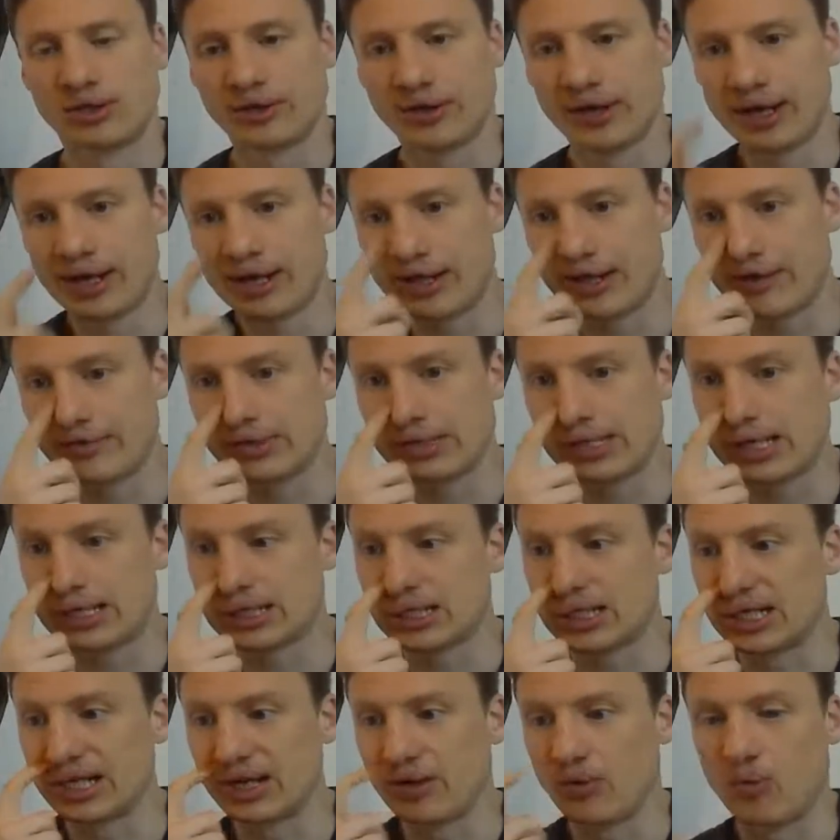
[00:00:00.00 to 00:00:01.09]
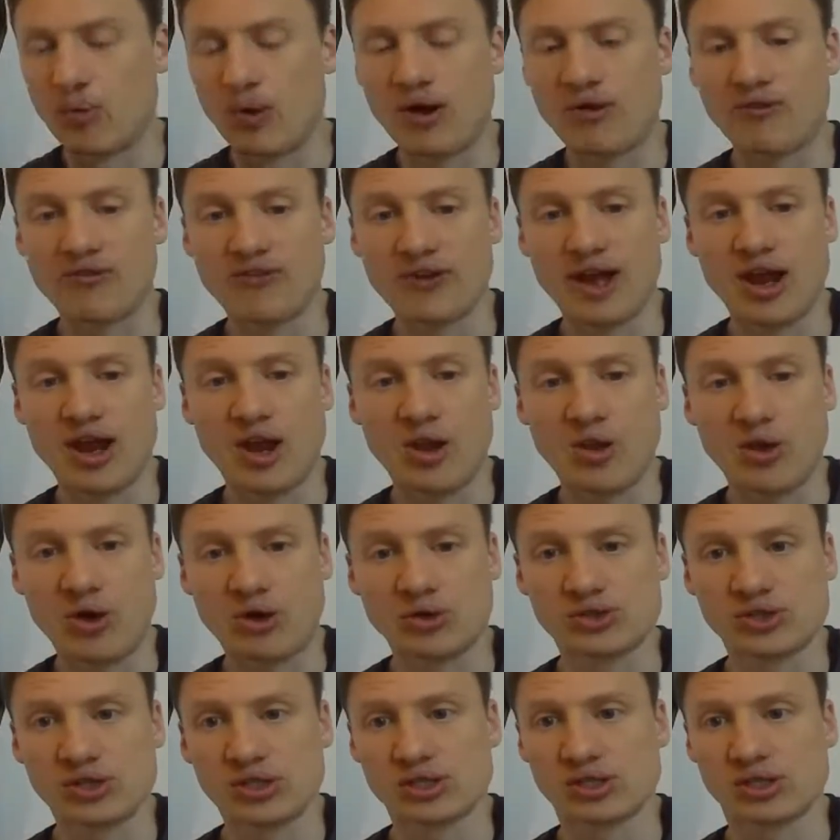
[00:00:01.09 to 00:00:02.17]
Okay, there is actually a welfare
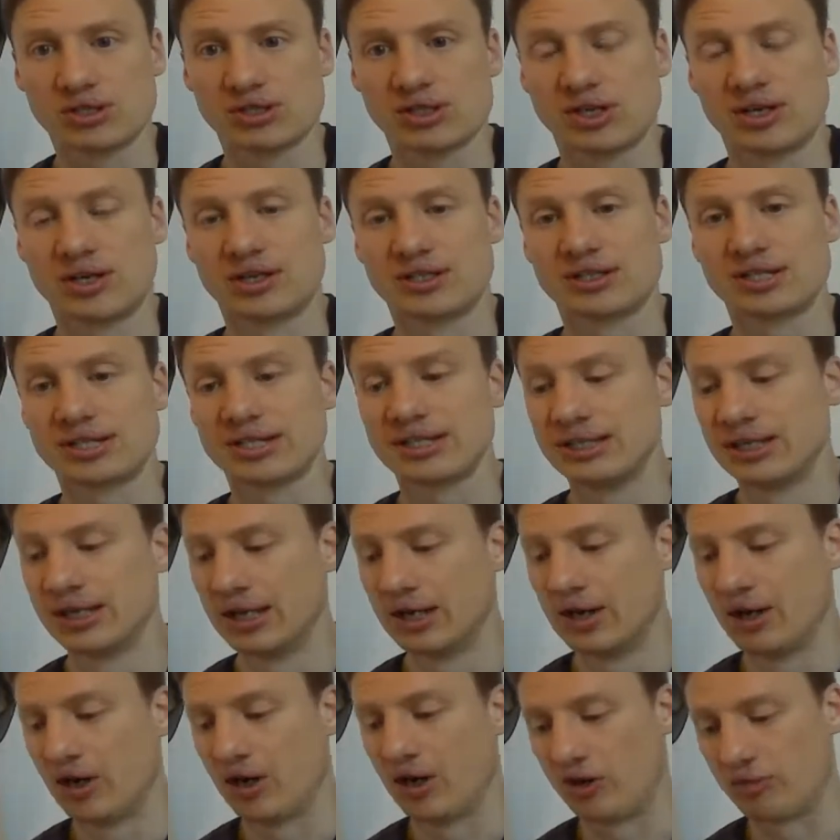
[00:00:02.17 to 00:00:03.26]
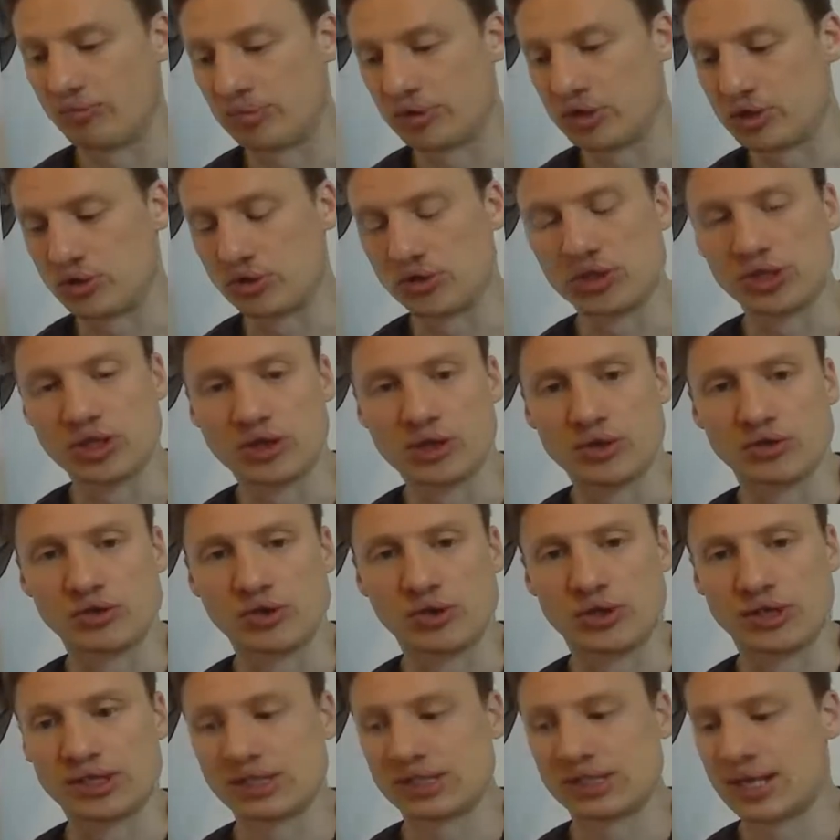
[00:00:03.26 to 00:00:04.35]
loss to society of producing those
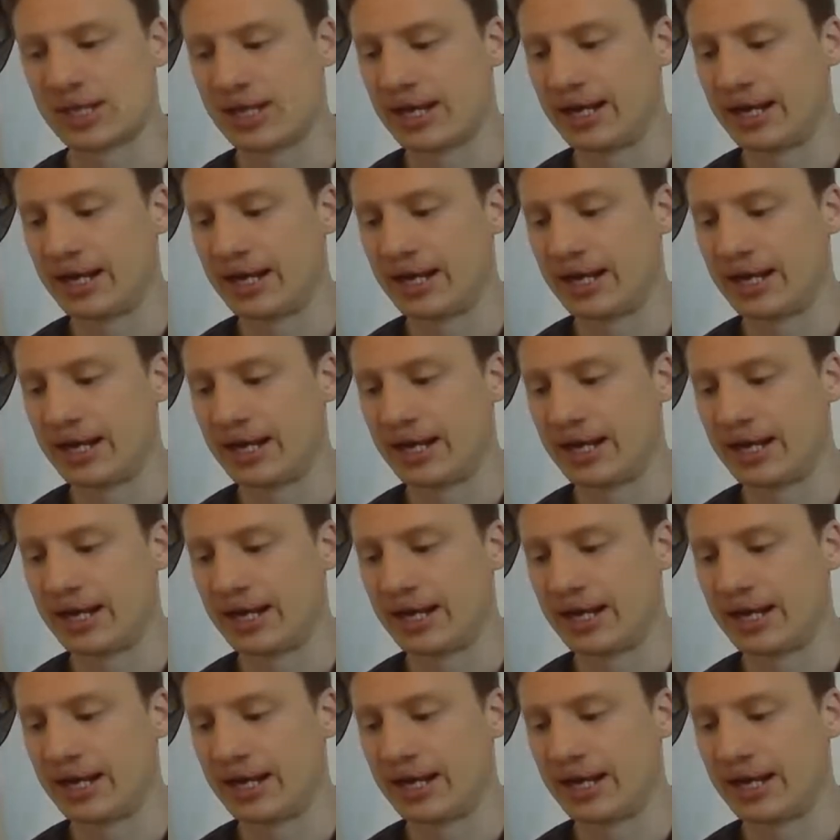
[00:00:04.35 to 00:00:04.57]
units.